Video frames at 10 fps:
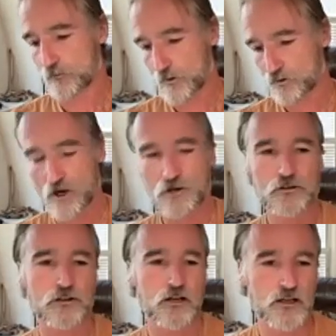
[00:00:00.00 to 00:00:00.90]
run
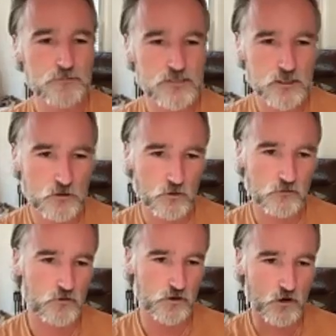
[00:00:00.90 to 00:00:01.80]
on an elliptical
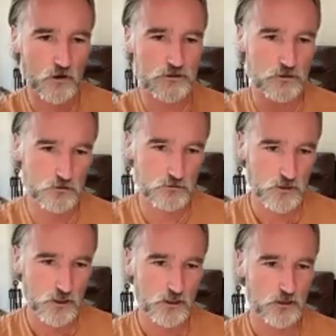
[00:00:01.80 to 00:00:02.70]
for cardio,
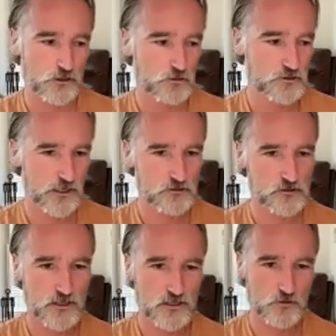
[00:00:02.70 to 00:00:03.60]
use
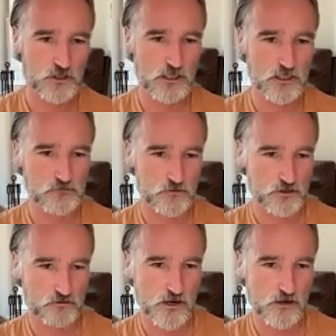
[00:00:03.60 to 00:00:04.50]
exercise machines for
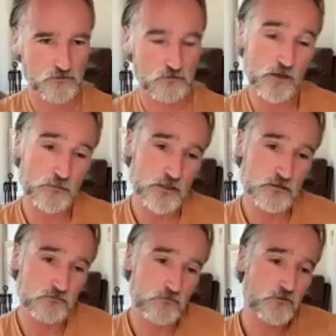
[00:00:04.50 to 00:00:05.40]
strength, and
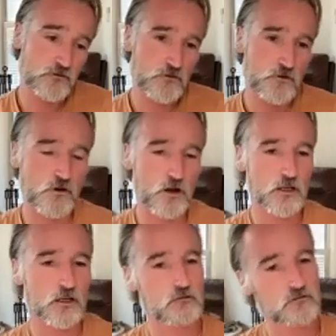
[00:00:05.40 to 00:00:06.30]
maybe through a
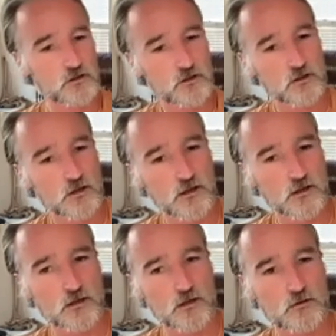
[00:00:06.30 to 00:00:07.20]
little of a
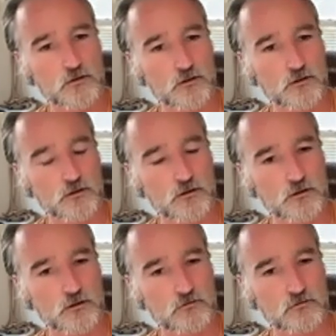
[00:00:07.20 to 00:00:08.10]

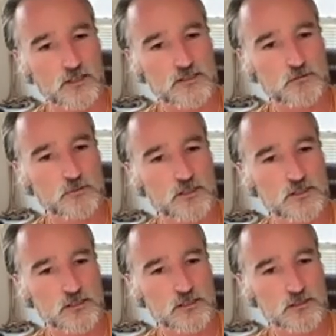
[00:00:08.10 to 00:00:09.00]

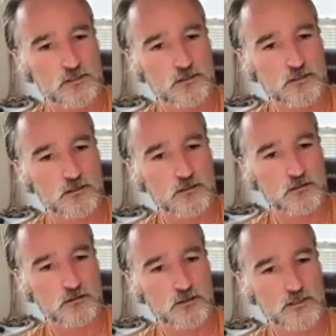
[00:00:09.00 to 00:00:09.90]
flexibility
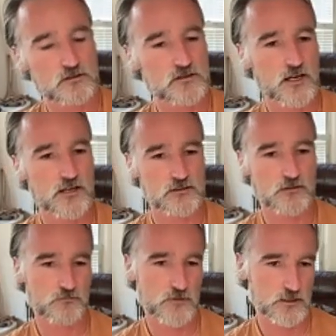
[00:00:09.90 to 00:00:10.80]
exercise in
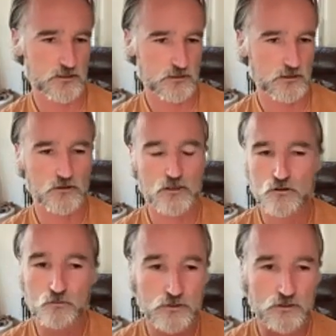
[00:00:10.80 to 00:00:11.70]
the mix, and then
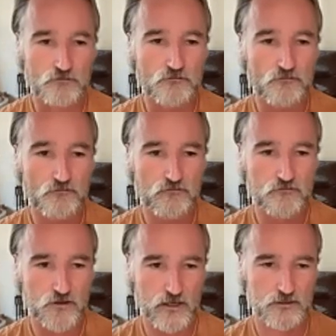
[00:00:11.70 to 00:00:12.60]
you'll be
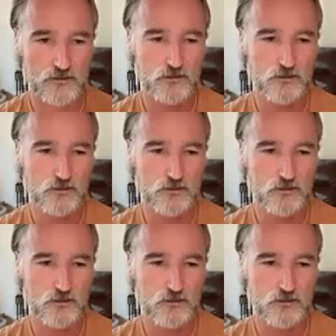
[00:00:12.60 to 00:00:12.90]
fit.